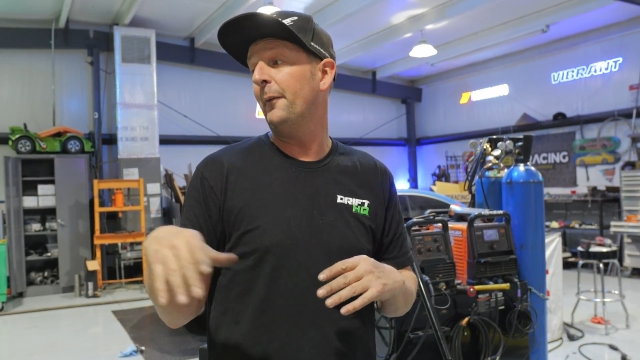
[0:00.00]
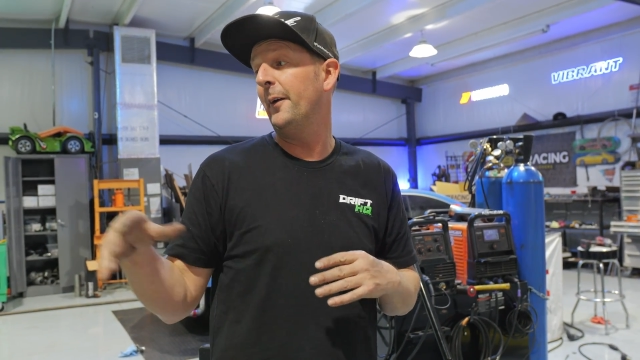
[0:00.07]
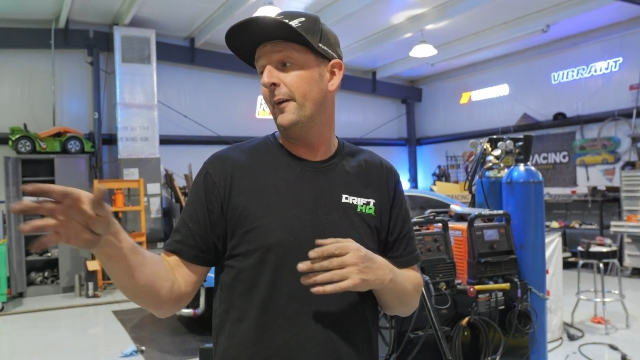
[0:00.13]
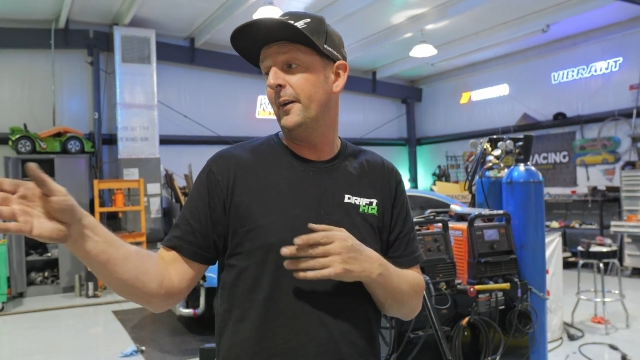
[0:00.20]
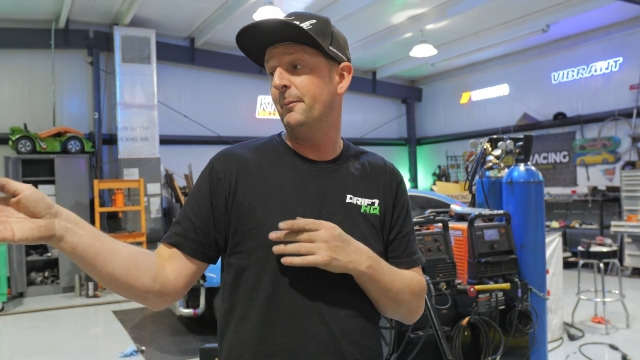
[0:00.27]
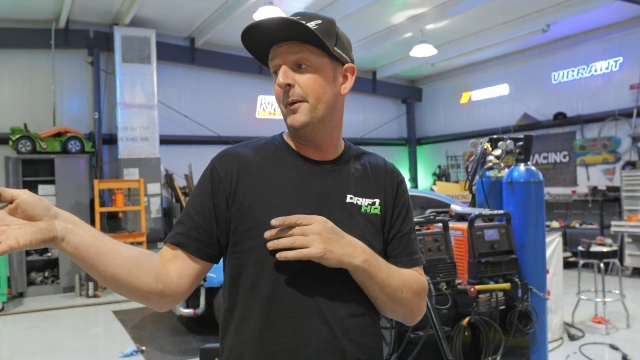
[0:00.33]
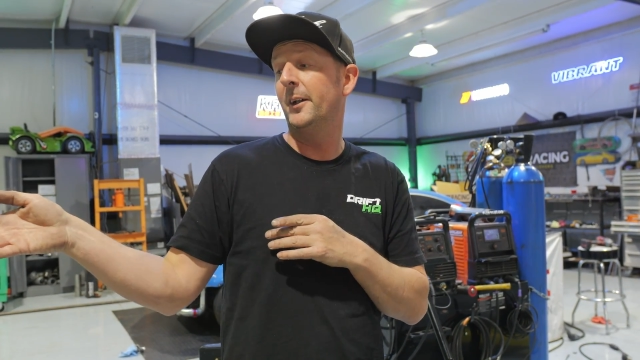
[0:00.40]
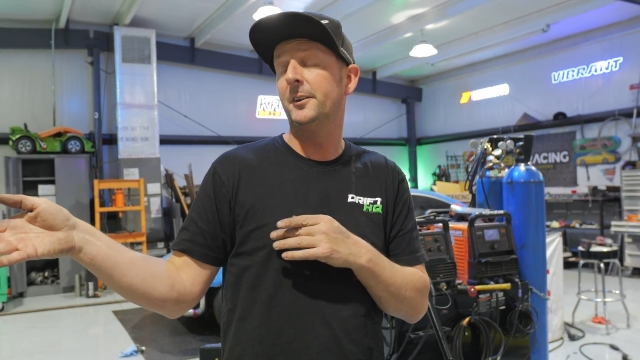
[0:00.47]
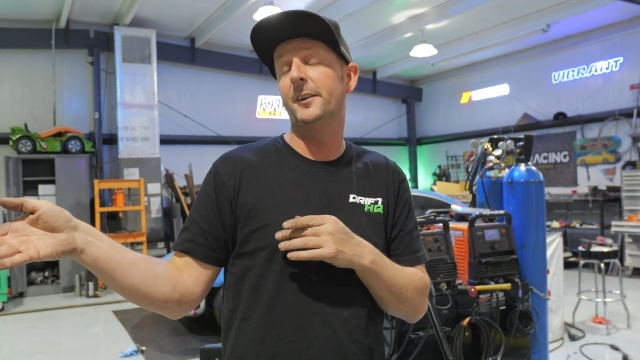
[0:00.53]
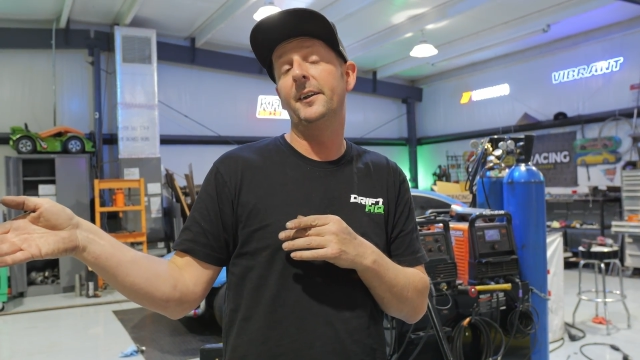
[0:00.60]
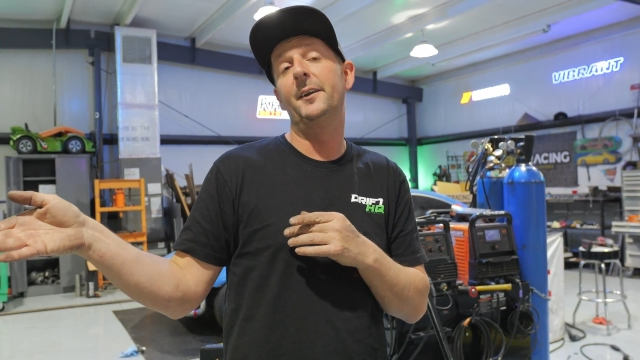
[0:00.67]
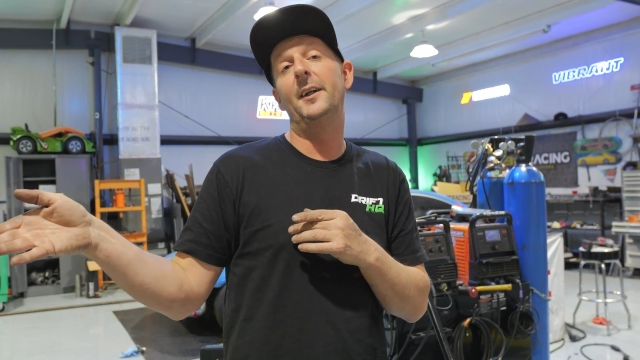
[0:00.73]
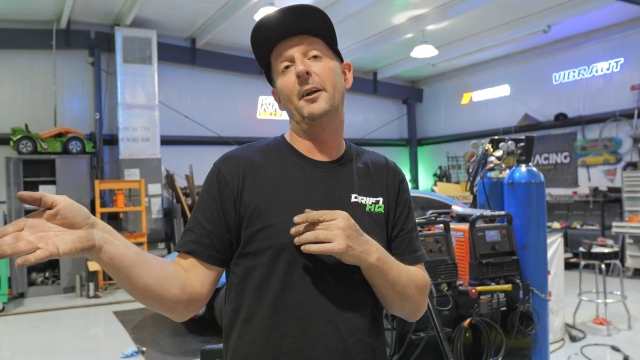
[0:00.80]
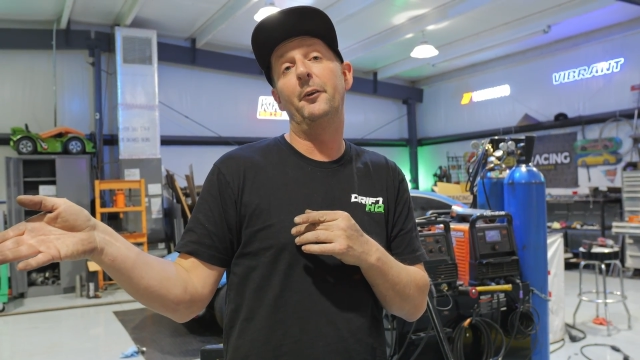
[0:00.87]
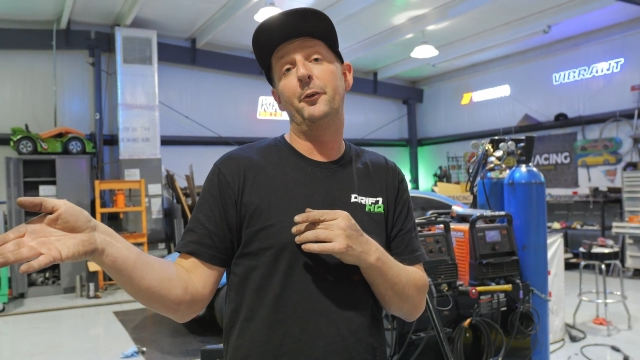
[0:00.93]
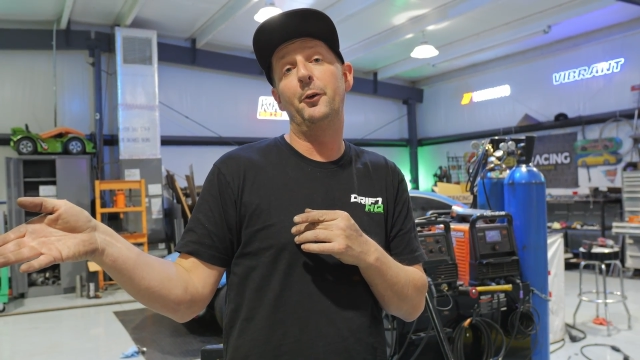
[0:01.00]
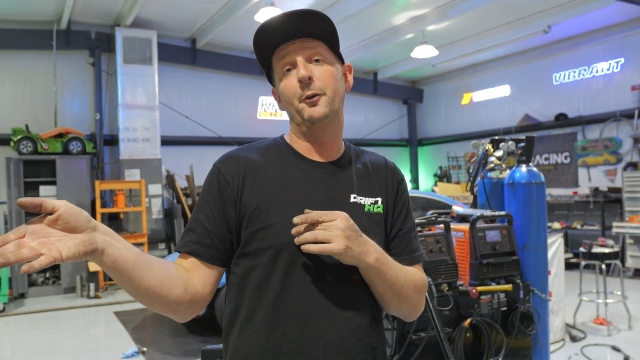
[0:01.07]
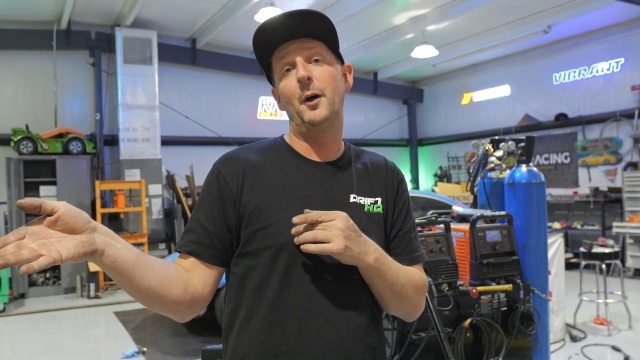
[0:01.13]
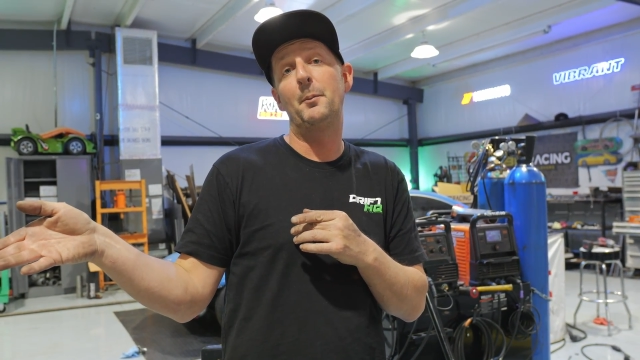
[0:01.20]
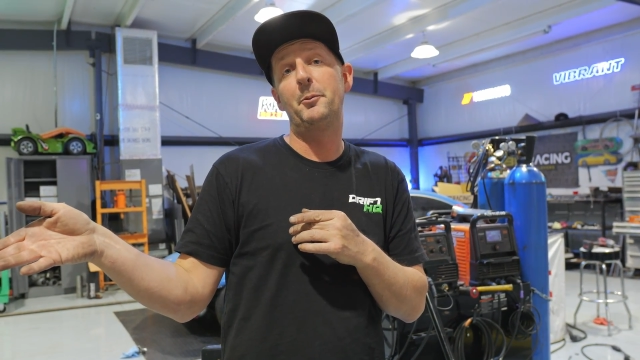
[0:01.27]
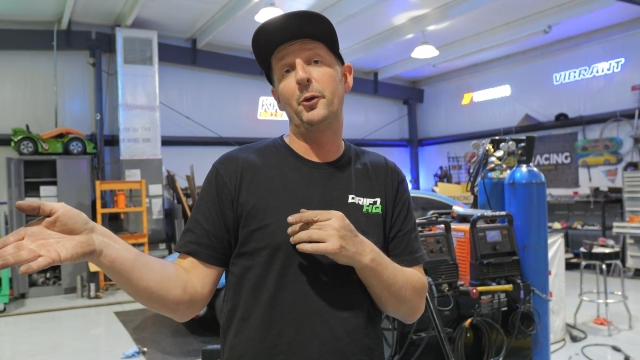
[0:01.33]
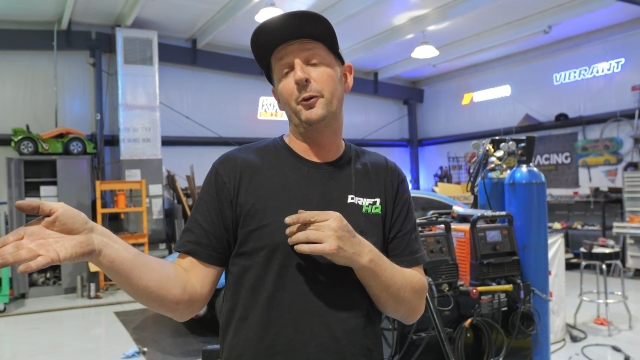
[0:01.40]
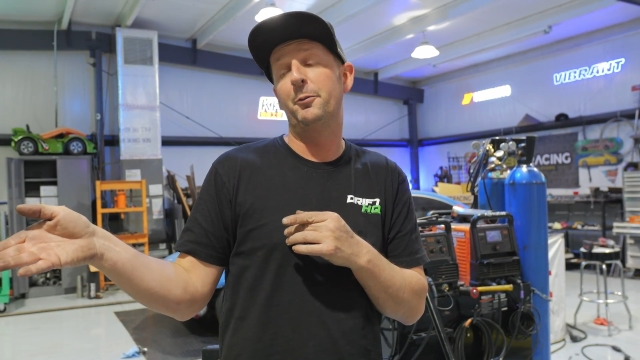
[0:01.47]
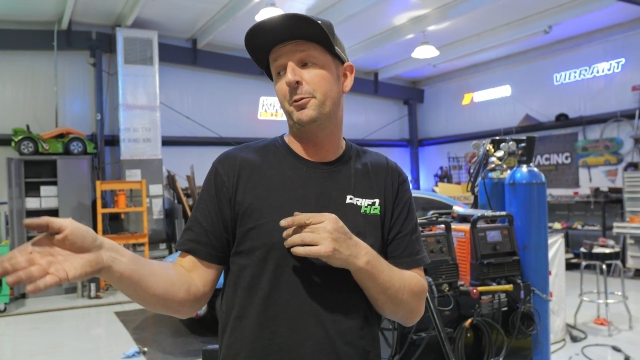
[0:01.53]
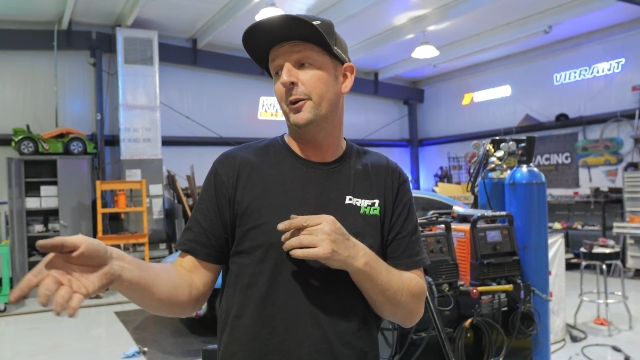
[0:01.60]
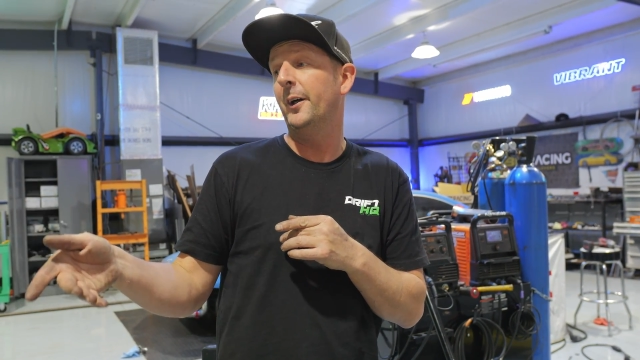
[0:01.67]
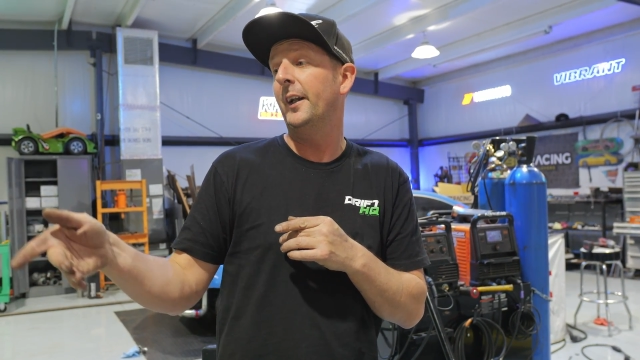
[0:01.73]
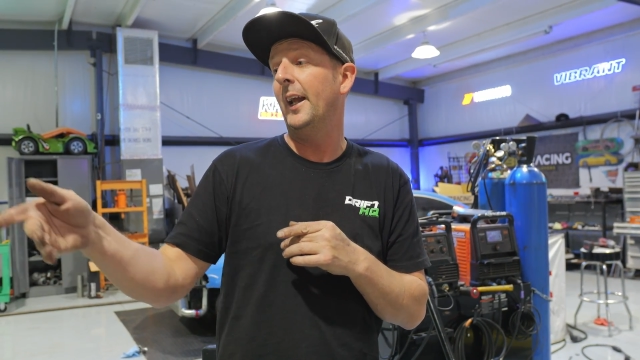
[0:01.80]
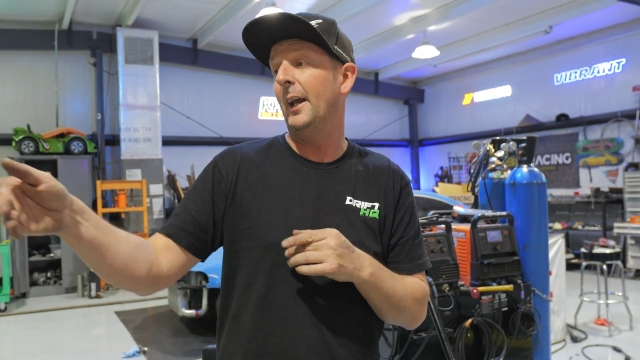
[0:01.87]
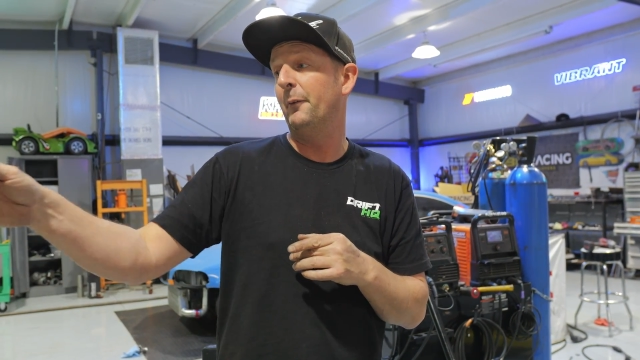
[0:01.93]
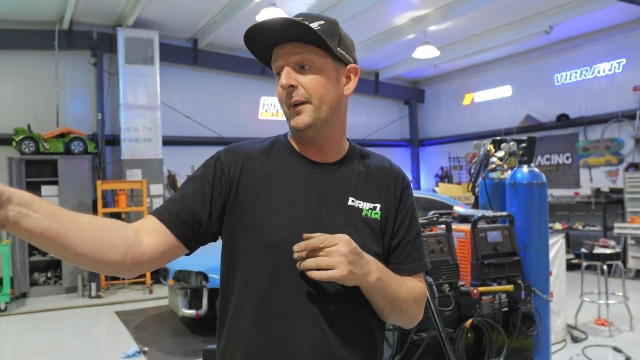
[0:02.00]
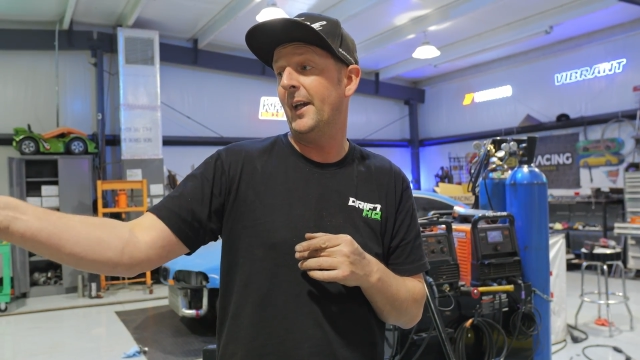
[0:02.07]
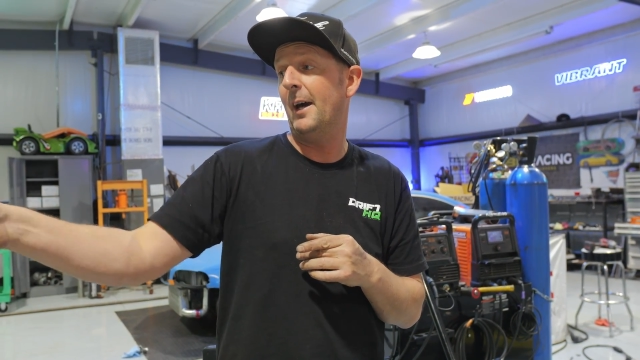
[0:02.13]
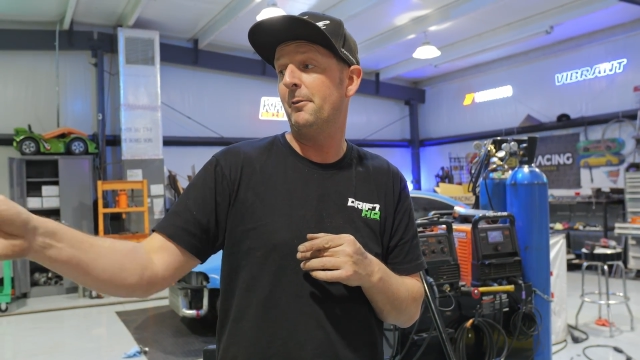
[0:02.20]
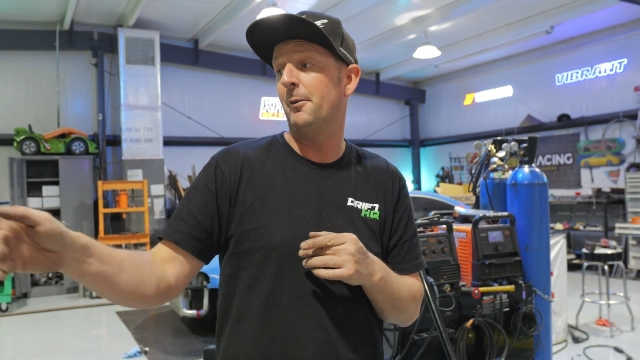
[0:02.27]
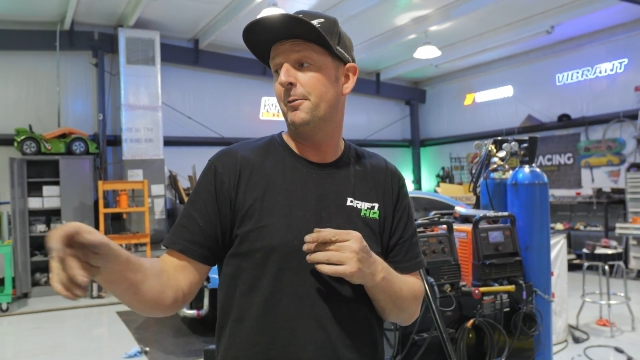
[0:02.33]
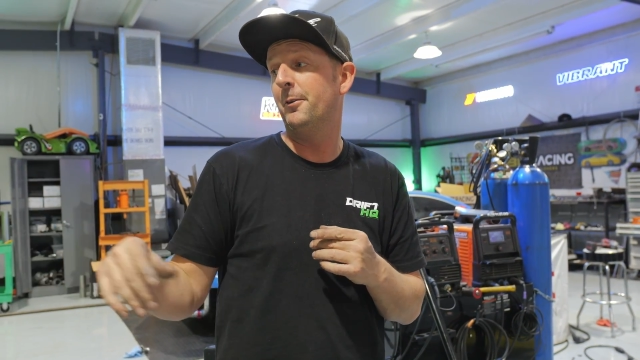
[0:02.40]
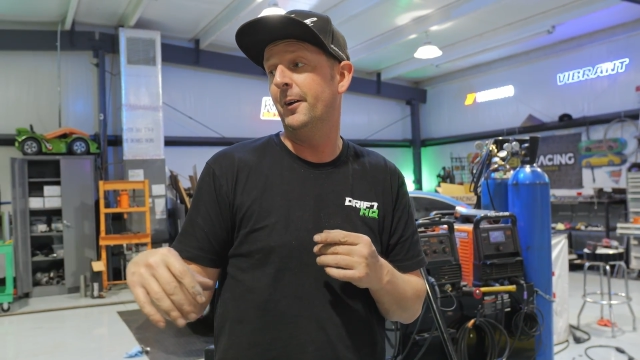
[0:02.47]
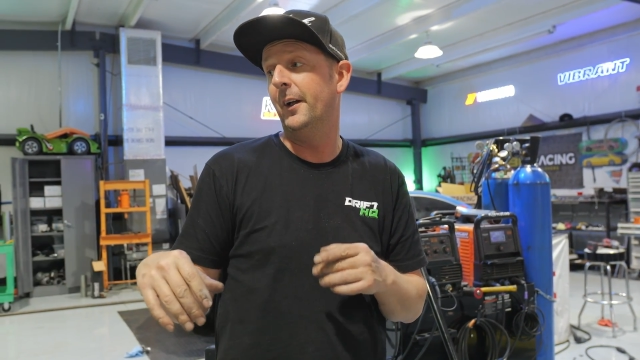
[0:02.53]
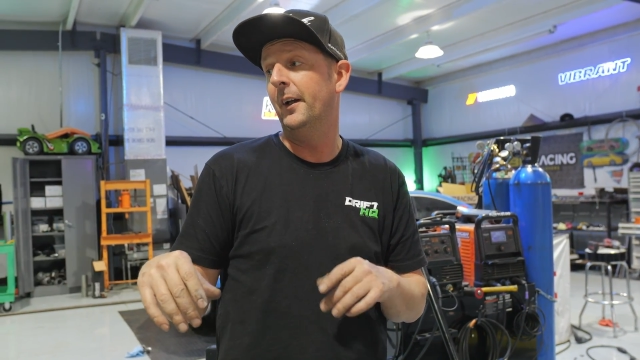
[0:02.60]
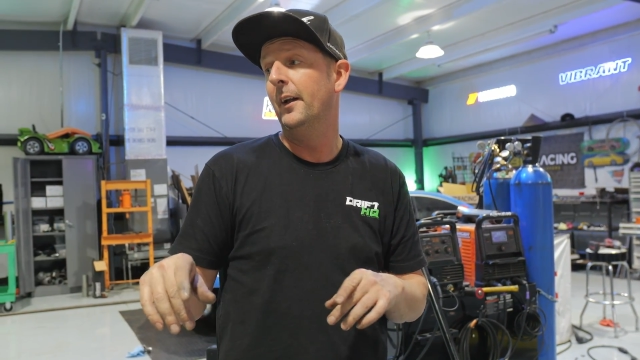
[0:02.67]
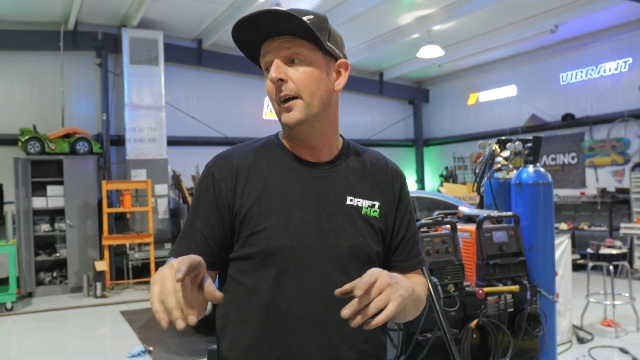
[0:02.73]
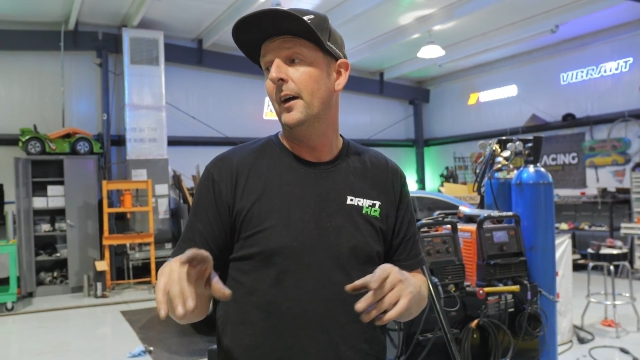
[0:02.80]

We already measured it. It'll do up to a foot, and we have a foot